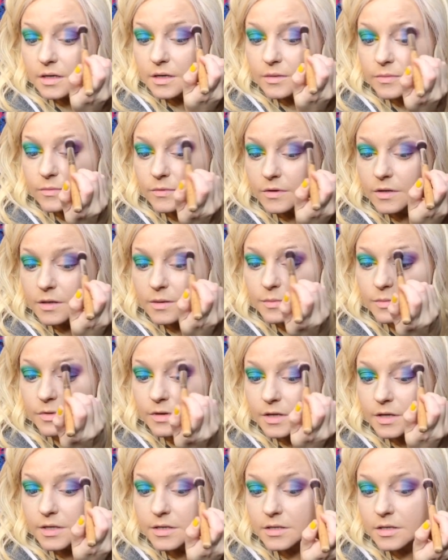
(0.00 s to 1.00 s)
and really
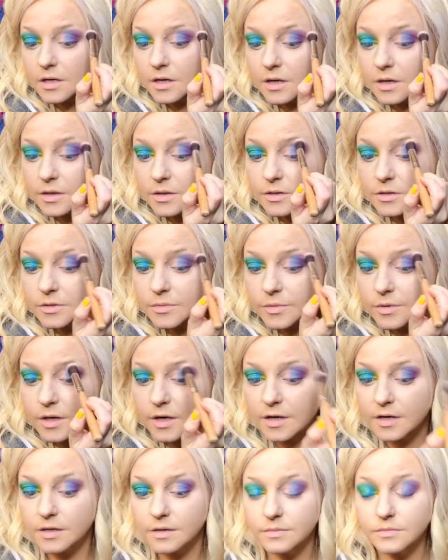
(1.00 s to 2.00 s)
blend colors when
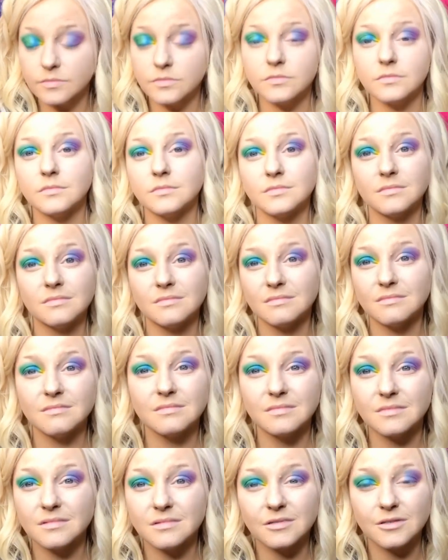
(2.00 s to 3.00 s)
I
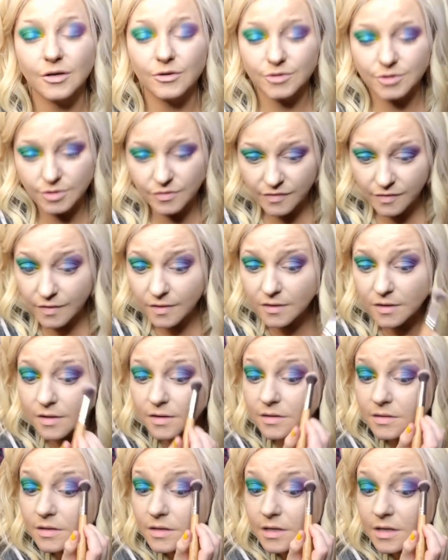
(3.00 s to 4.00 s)
go too
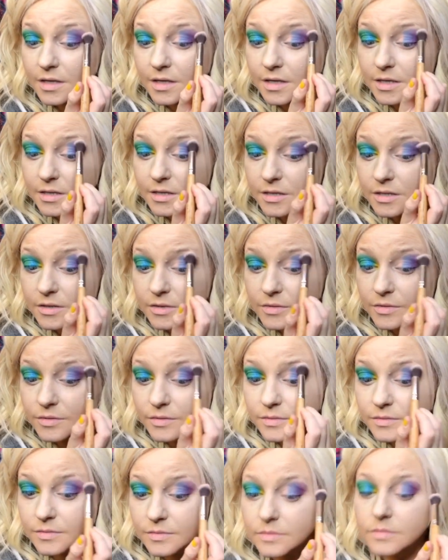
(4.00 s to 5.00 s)
far, like I
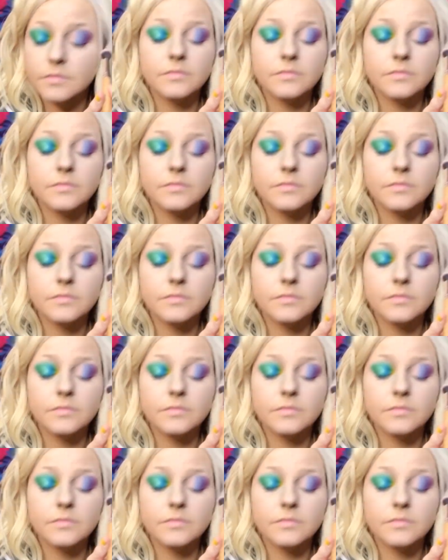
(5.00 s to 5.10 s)
do.